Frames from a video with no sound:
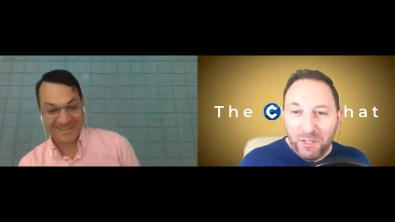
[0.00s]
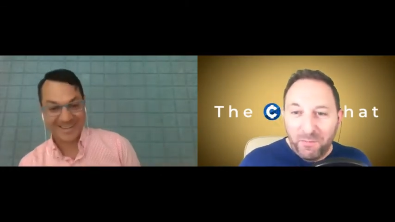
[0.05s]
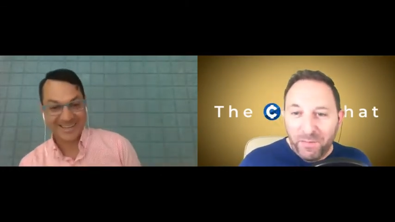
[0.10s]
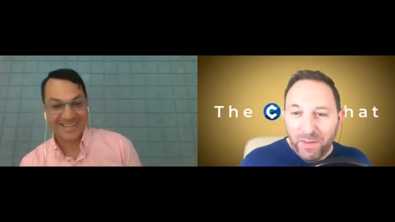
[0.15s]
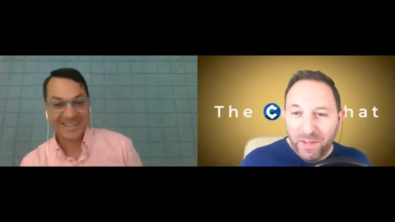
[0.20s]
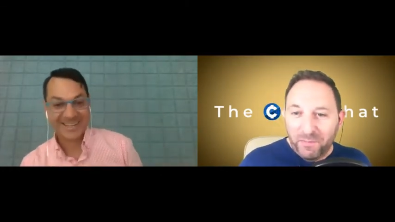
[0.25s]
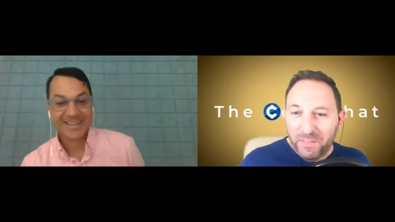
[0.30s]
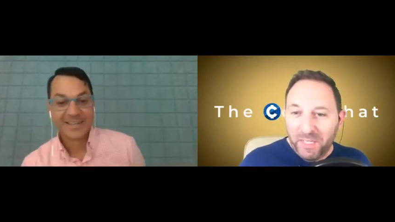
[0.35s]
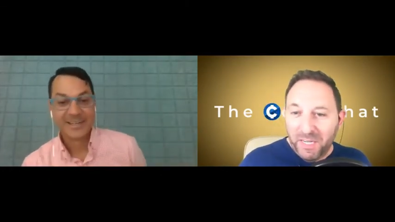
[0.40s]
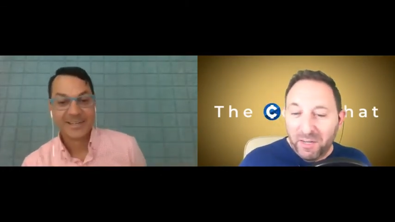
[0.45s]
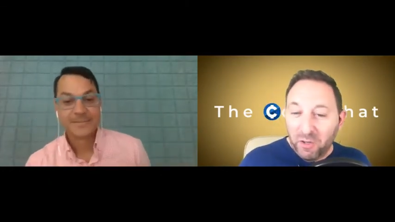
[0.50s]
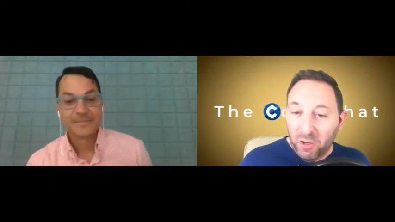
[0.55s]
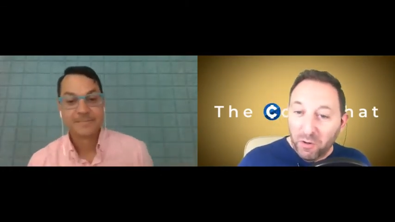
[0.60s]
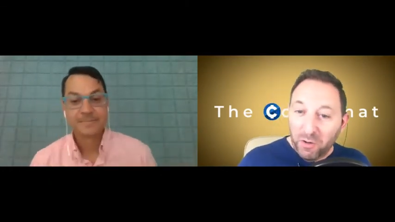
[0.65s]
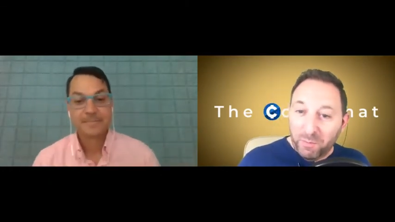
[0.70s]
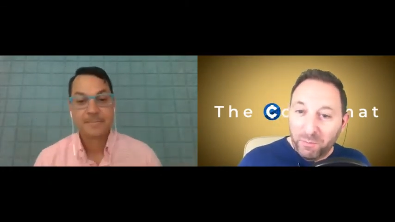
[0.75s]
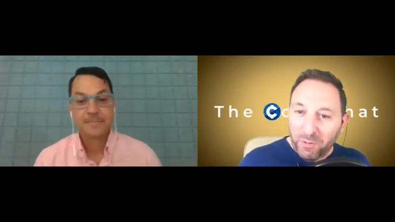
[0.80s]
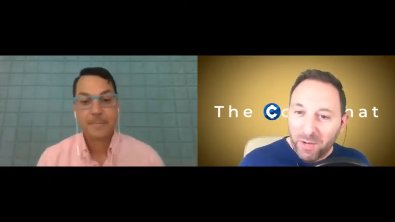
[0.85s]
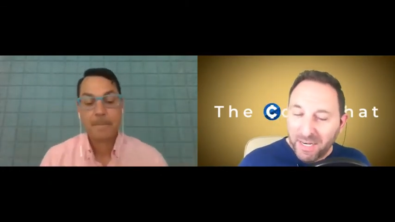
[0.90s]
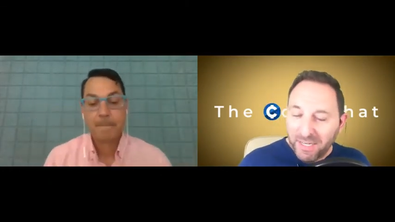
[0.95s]
Speaker 1: fifty,
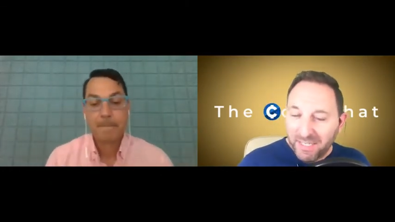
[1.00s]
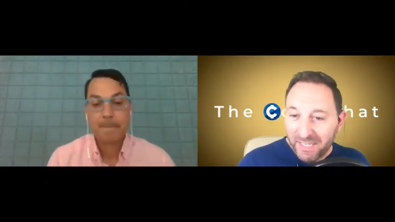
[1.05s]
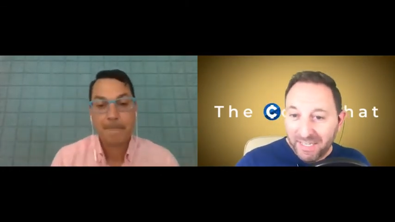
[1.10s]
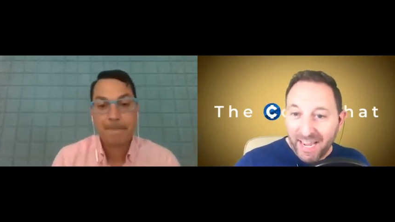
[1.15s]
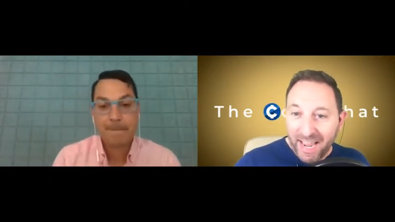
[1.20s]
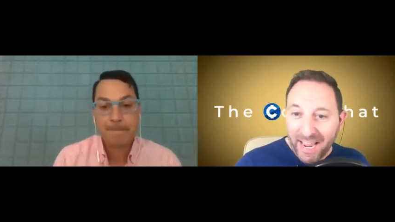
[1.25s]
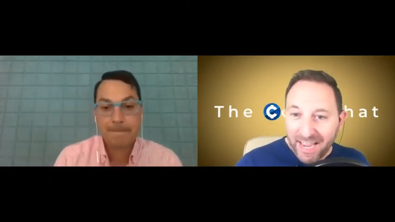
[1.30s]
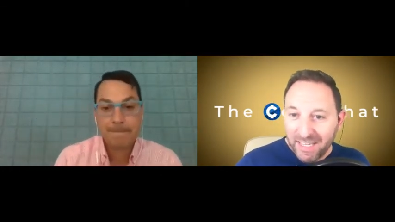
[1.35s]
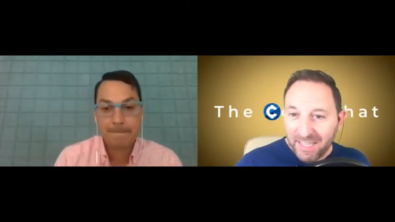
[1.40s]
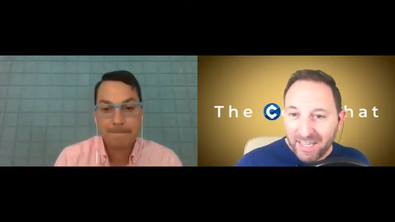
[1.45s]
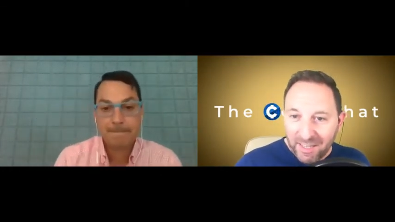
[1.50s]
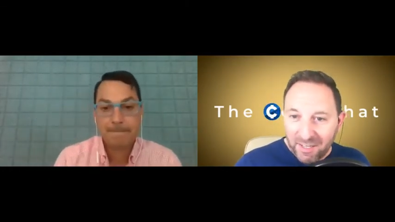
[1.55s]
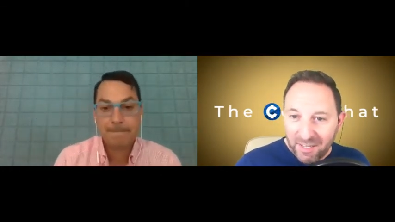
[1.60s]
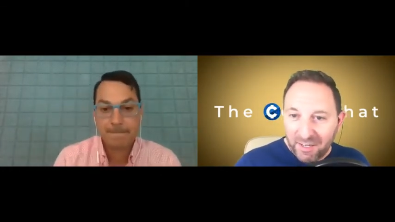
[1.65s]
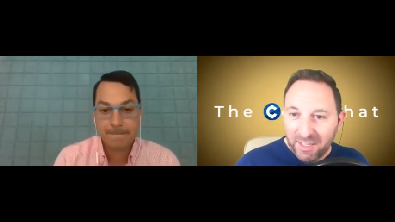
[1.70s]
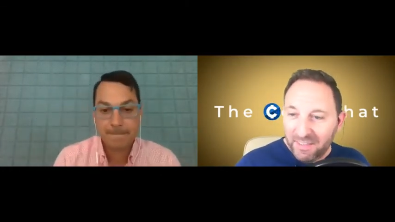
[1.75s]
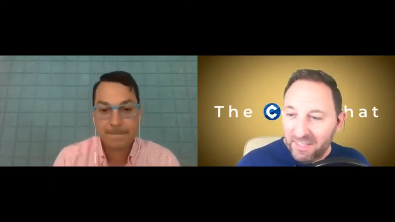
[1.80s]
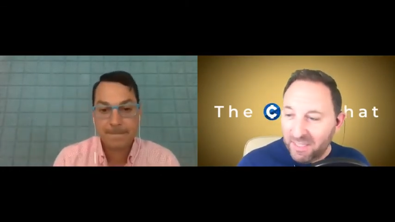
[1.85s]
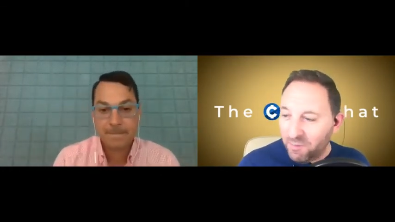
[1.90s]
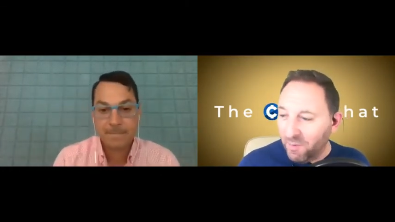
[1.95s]
current price today as I
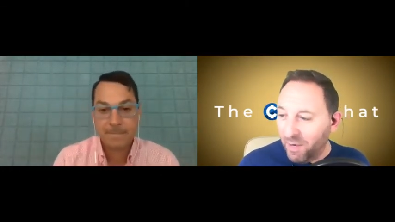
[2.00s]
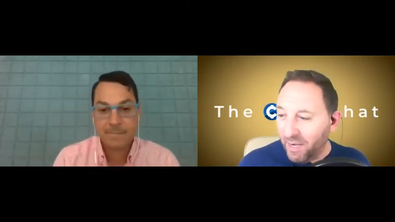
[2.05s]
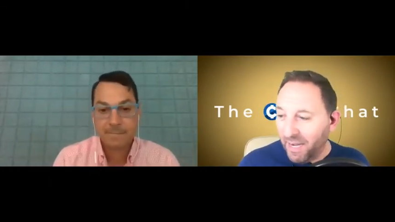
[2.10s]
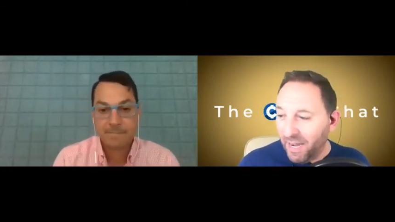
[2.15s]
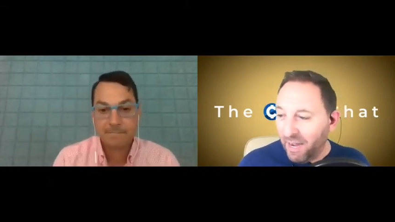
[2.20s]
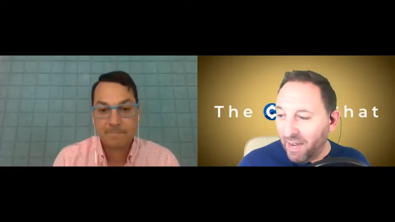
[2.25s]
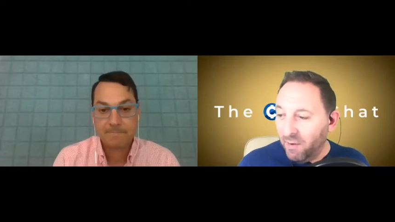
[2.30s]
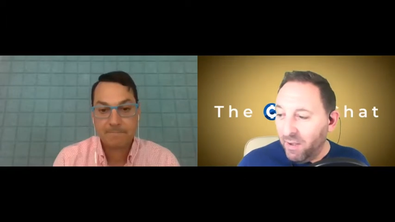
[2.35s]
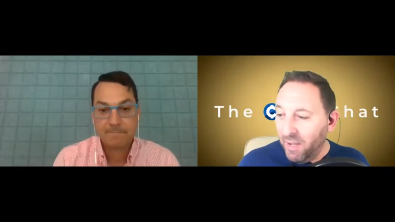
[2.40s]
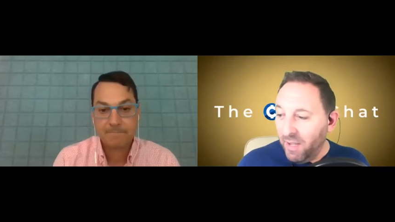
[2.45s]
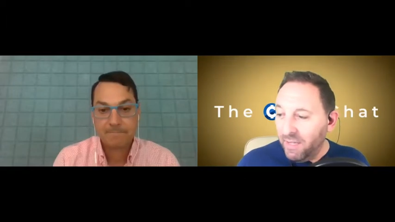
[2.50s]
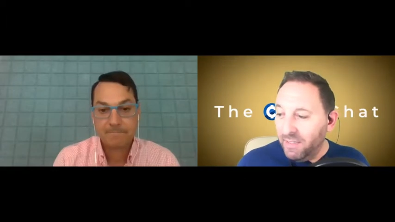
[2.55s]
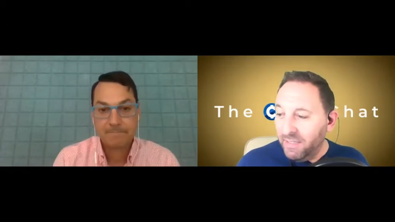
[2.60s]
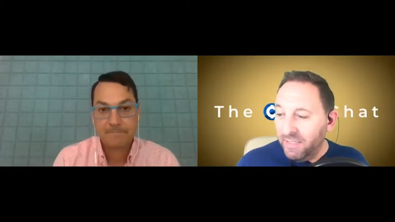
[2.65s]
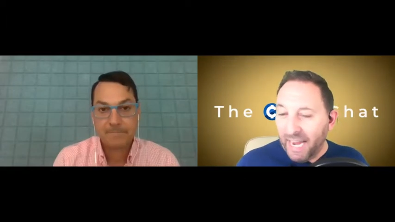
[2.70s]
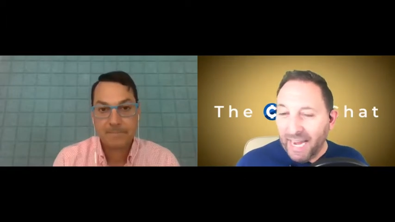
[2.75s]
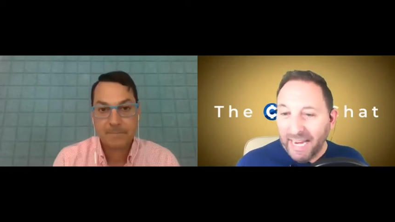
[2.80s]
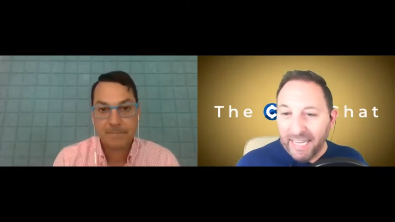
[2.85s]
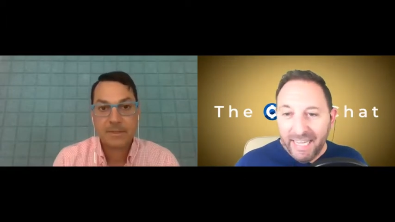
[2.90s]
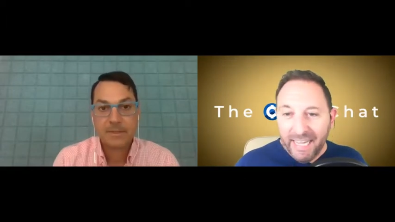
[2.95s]
look at this right now.
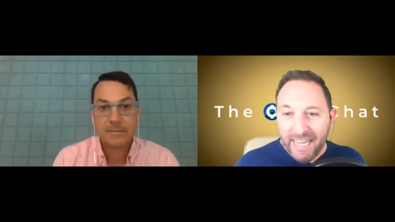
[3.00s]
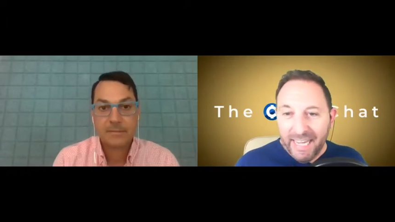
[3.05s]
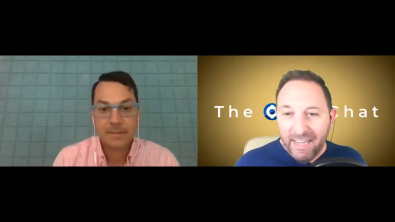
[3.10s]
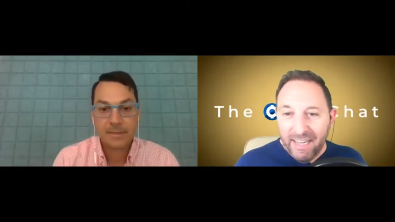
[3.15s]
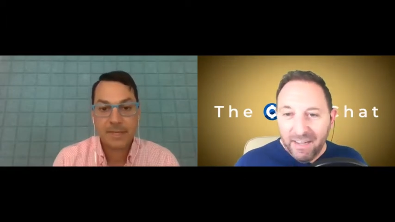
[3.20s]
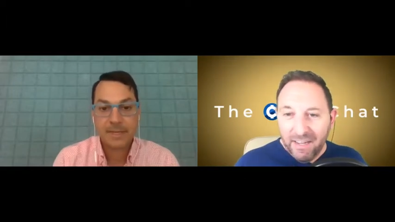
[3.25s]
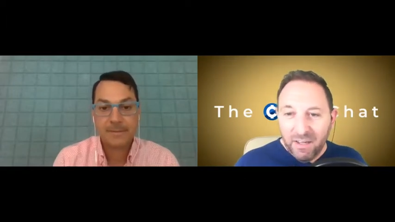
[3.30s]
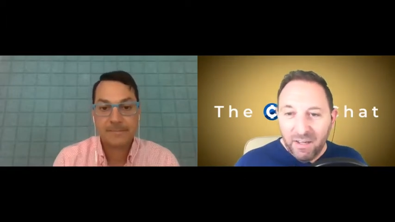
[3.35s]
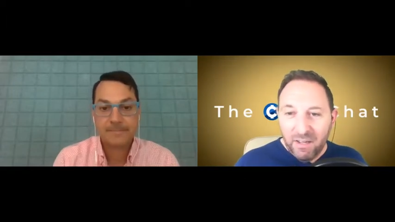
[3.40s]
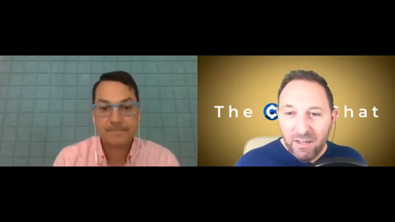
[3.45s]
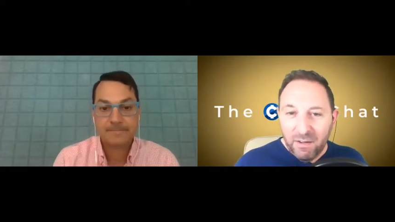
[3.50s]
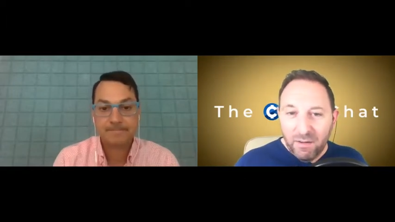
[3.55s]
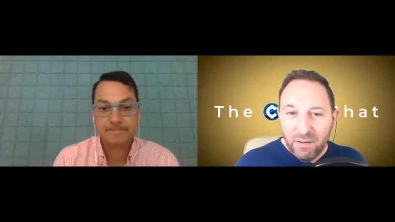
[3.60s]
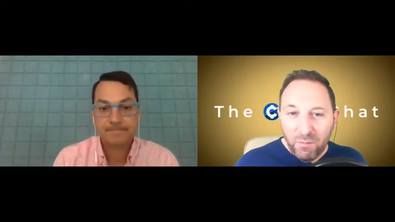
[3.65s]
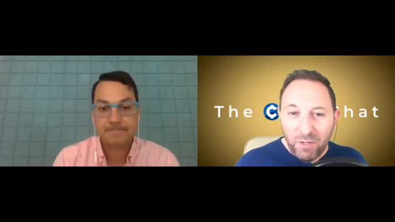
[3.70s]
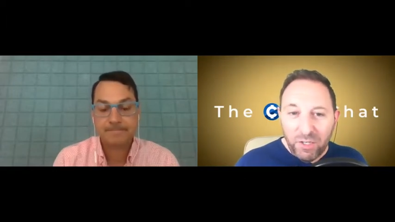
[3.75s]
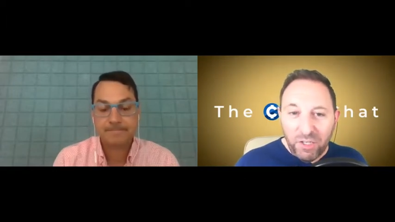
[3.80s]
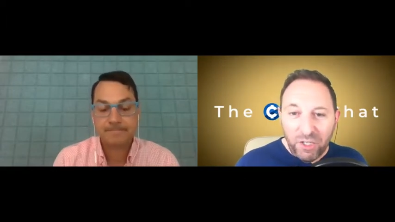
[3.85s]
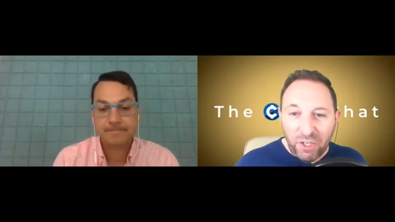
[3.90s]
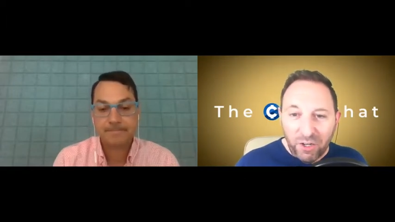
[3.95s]
Daily okay.
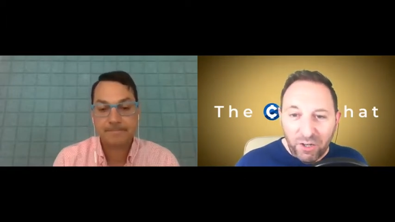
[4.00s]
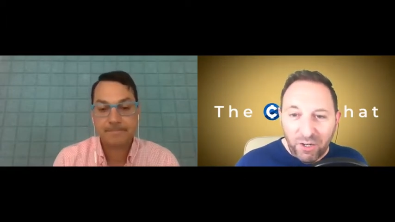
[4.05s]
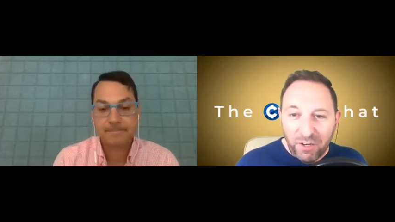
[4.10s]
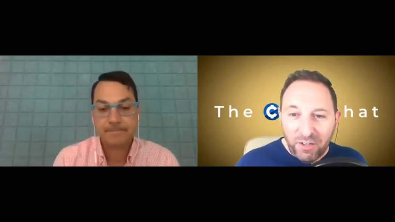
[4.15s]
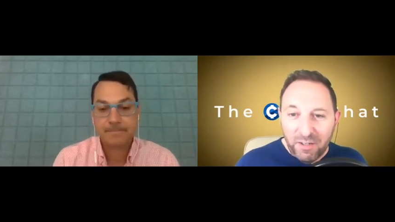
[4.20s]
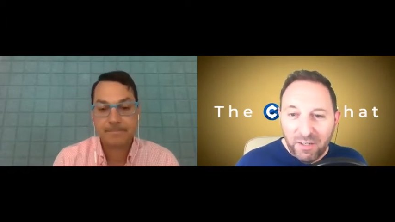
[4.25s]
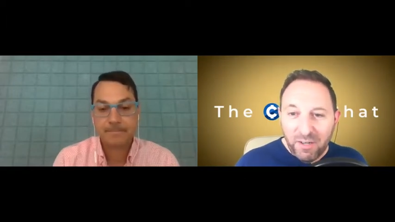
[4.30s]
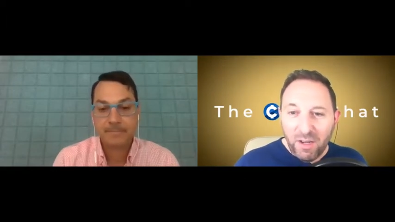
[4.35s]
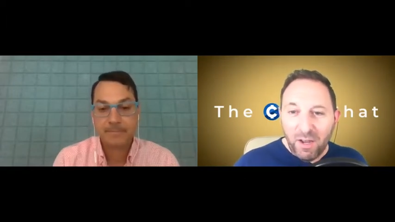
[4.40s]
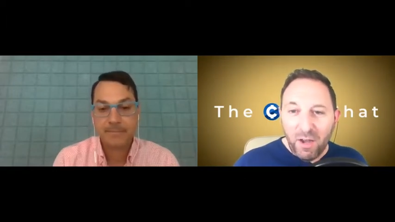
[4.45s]
return.